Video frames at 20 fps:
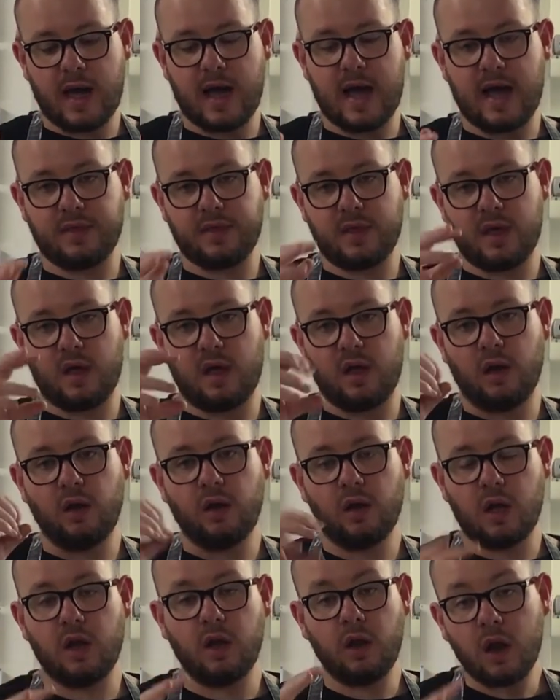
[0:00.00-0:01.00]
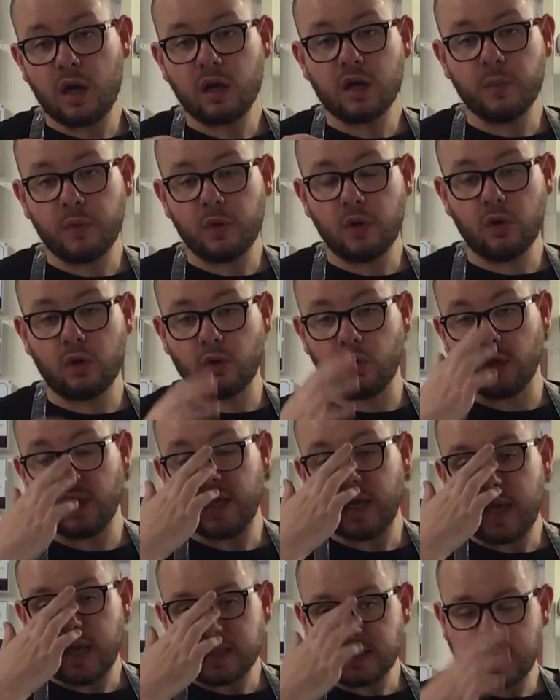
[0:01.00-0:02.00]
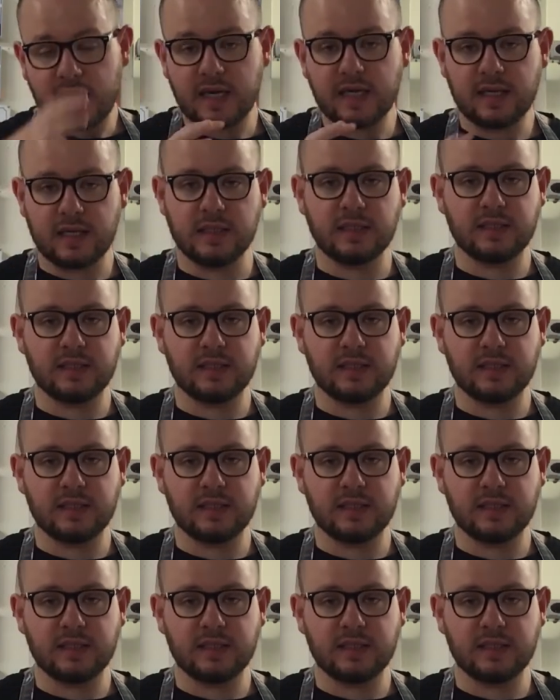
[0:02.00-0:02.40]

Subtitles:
either a lockable or airtight